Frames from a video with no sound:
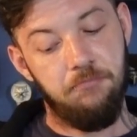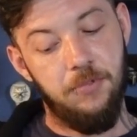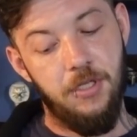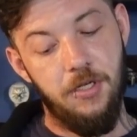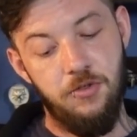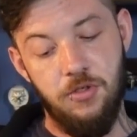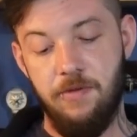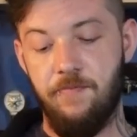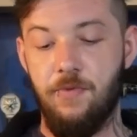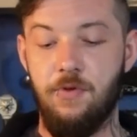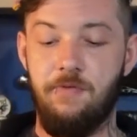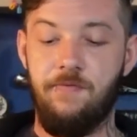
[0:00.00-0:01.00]
Potentially
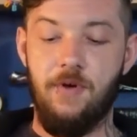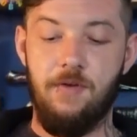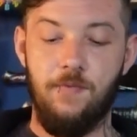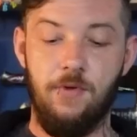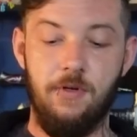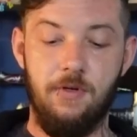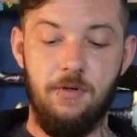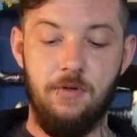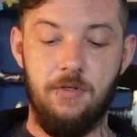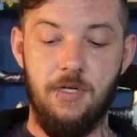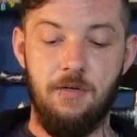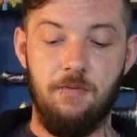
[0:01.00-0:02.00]
even 35 looking at
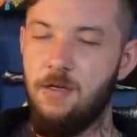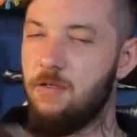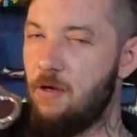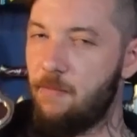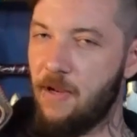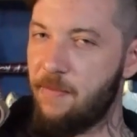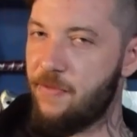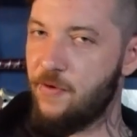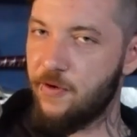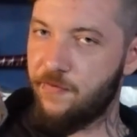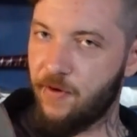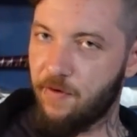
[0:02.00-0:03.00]
hers now. So maybe
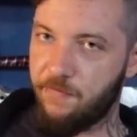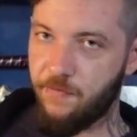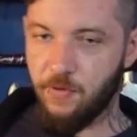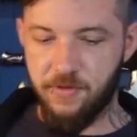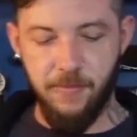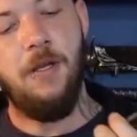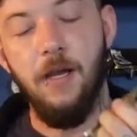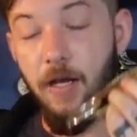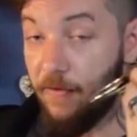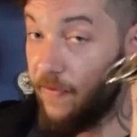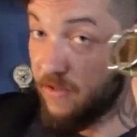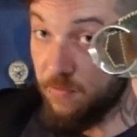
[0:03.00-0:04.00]
35 to 40mm,
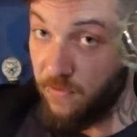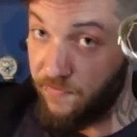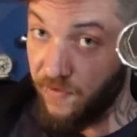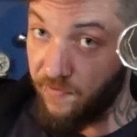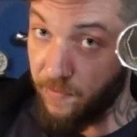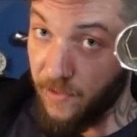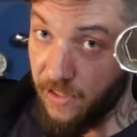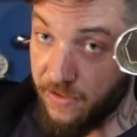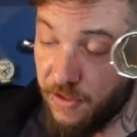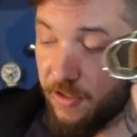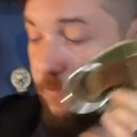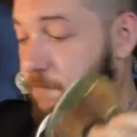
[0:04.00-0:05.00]
and this one's 50mm
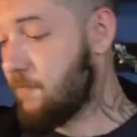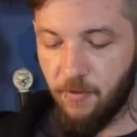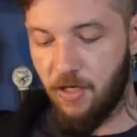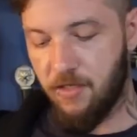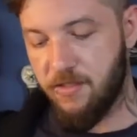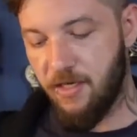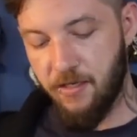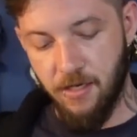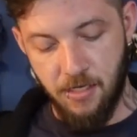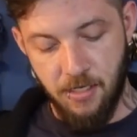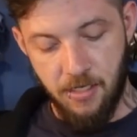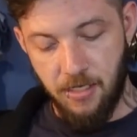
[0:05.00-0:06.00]
internal. But like I say,
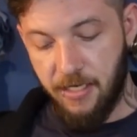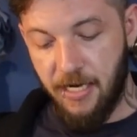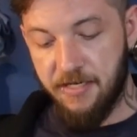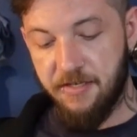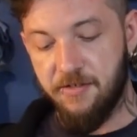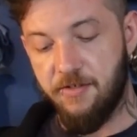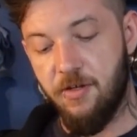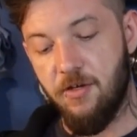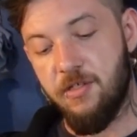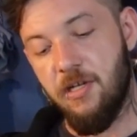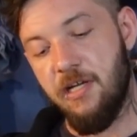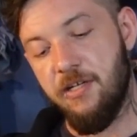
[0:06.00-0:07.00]
Katie's has got
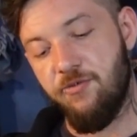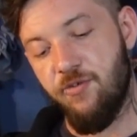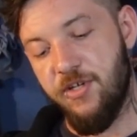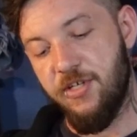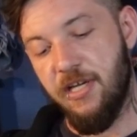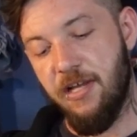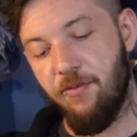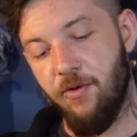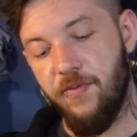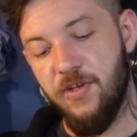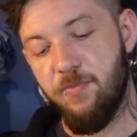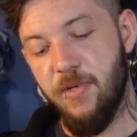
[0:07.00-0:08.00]
slightly stretchier leather
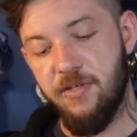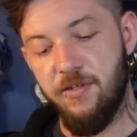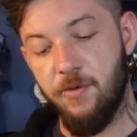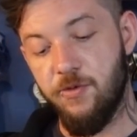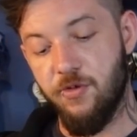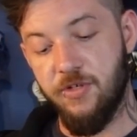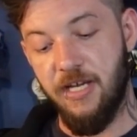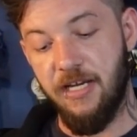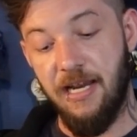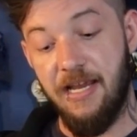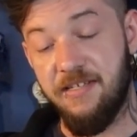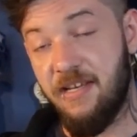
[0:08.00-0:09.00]
on this bit, so it should take
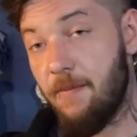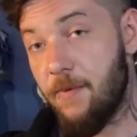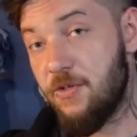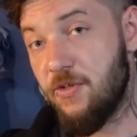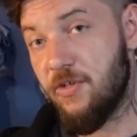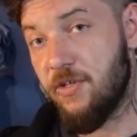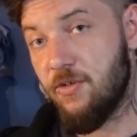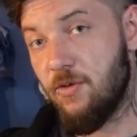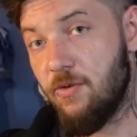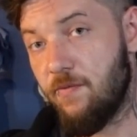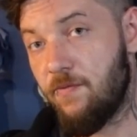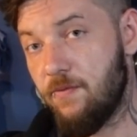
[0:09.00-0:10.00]
less damage as it
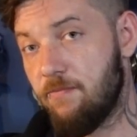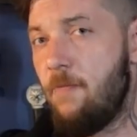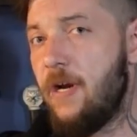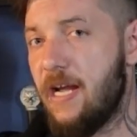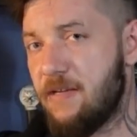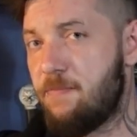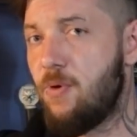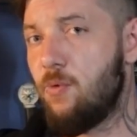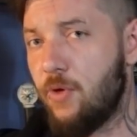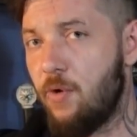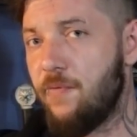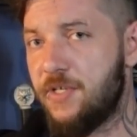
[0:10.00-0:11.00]
sort of gets
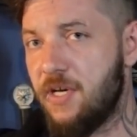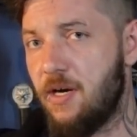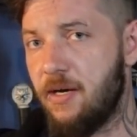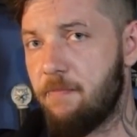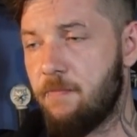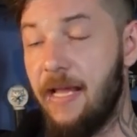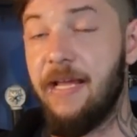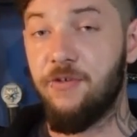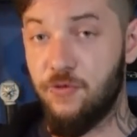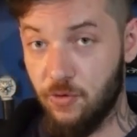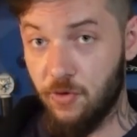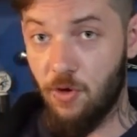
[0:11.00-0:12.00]
pulled over time. It
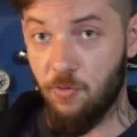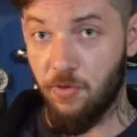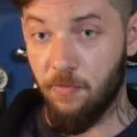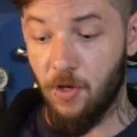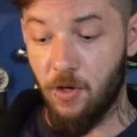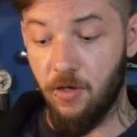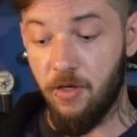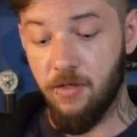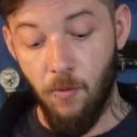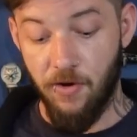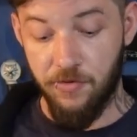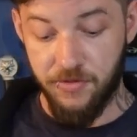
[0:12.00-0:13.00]
should hold up longer.
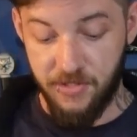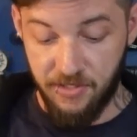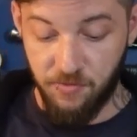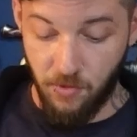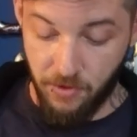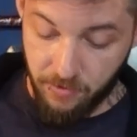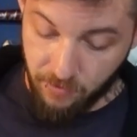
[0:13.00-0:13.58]
Whereas this one,